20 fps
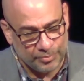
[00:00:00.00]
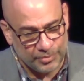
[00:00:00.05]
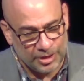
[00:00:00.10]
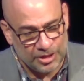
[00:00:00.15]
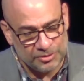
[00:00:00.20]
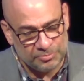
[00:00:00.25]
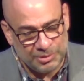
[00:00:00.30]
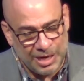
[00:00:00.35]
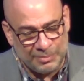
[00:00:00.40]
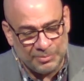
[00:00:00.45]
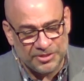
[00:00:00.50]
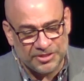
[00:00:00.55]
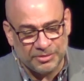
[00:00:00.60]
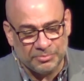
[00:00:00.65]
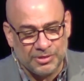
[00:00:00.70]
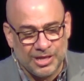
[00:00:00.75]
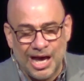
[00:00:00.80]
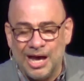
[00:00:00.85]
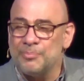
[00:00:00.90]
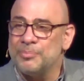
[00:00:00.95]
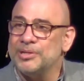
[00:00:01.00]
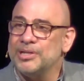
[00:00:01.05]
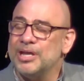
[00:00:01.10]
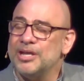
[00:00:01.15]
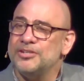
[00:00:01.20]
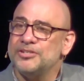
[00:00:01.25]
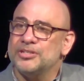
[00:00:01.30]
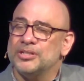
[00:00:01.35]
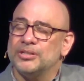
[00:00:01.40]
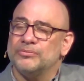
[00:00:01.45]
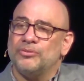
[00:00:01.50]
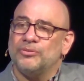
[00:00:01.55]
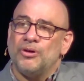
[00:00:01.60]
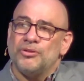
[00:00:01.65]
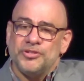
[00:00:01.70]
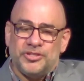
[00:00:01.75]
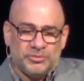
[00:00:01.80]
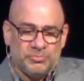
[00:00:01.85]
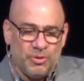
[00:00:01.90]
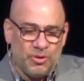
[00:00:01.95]
There's probably some combination of all
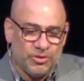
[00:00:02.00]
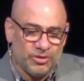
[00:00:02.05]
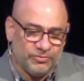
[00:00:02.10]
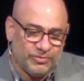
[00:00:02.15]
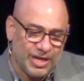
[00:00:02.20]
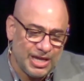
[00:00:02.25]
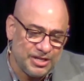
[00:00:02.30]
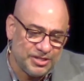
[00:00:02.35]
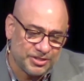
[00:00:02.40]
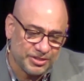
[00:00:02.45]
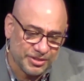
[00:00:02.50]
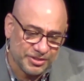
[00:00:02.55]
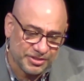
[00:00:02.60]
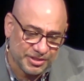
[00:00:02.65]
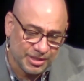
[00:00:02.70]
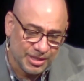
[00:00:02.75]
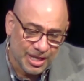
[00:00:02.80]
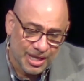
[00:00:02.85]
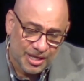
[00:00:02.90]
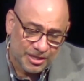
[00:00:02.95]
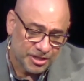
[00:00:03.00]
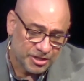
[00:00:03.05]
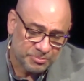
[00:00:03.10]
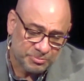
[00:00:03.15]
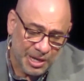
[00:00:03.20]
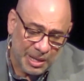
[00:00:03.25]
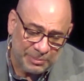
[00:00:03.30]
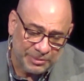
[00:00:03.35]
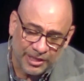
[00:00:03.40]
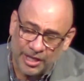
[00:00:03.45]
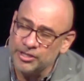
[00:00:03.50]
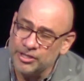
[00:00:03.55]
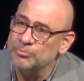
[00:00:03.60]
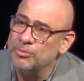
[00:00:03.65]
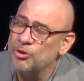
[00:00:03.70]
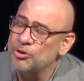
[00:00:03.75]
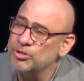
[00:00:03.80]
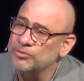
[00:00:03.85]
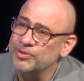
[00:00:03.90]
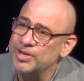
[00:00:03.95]
these motivations, and there's probably other
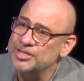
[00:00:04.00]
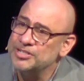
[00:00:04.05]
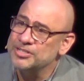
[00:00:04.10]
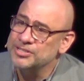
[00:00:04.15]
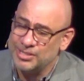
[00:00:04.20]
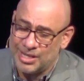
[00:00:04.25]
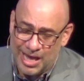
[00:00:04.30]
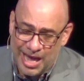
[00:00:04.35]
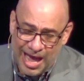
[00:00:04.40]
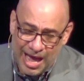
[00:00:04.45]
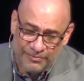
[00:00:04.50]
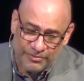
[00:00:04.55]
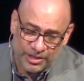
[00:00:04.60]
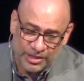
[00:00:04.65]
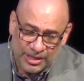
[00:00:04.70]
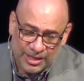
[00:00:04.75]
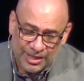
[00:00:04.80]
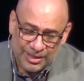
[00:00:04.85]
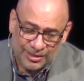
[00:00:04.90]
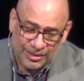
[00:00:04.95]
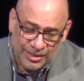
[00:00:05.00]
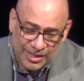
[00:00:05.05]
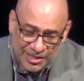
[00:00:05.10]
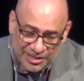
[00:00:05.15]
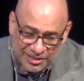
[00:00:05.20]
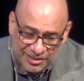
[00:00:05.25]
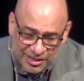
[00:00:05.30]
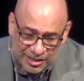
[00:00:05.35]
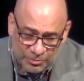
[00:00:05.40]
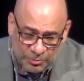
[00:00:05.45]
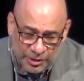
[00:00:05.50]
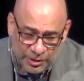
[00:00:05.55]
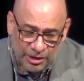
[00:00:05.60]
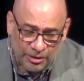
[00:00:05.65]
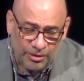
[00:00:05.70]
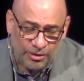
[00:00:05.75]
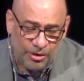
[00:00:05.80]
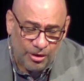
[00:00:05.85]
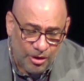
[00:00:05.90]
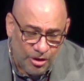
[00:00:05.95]
motivations I haven't listed. We
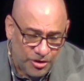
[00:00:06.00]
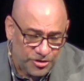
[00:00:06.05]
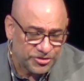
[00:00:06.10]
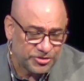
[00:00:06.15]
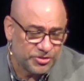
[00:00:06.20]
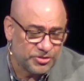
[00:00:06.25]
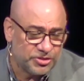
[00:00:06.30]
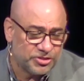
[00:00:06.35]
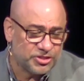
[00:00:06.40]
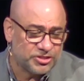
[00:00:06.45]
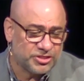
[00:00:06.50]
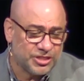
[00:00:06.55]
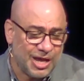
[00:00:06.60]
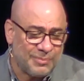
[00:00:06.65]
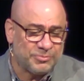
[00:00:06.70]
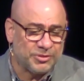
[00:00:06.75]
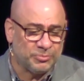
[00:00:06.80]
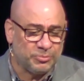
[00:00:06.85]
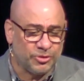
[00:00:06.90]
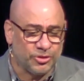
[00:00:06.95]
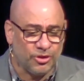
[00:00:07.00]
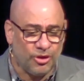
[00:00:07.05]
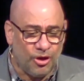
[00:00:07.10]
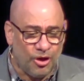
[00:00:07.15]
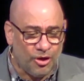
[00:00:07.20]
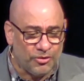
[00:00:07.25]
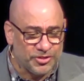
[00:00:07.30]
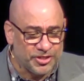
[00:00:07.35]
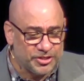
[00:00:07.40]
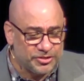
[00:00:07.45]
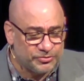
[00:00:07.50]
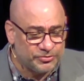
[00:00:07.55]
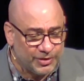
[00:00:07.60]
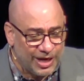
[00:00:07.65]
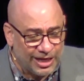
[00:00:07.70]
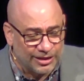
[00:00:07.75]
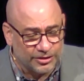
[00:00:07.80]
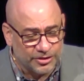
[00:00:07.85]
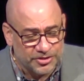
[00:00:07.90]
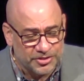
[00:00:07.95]
are also susceptible to all these
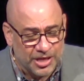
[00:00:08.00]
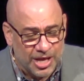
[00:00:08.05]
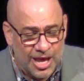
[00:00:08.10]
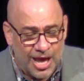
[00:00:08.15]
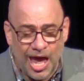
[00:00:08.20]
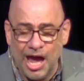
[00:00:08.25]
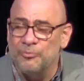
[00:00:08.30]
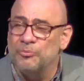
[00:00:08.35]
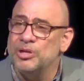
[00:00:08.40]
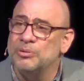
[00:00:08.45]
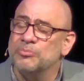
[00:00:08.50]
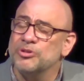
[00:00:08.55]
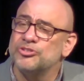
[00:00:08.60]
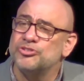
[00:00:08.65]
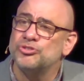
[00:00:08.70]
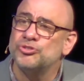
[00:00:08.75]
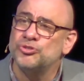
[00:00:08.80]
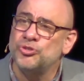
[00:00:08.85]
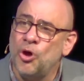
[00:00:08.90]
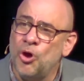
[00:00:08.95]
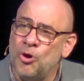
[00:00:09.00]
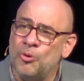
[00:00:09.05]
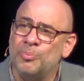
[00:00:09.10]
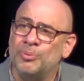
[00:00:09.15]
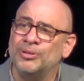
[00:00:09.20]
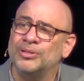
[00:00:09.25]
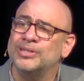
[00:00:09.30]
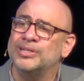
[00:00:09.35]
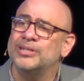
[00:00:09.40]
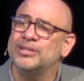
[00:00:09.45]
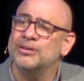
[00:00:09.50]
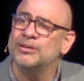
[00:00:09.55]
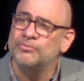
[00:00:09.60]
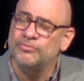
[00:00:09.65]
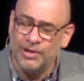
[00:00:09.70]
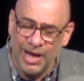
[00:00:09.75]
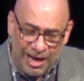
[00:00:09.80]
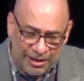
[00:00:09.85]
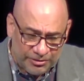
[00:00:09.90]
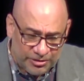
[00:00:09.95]
failures, and we must soberly
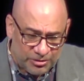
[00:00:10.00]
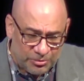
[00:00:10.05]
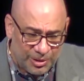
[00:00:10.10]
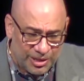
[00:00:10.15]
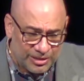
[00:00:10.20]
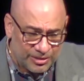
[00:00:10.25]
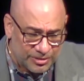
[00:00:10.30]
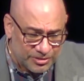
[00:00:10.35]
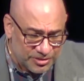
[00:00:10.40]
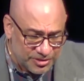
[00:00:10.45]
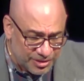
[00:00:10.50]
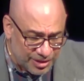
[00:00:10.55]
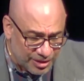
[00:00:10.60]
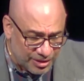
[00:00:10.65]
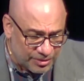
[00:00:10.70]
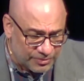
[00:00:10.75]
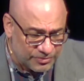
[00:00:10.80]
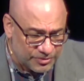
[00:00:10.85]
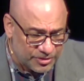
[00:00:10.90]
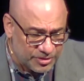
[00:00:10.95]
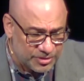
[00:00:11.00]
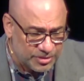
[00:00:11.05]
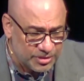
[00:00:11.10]
evaluate ourselves.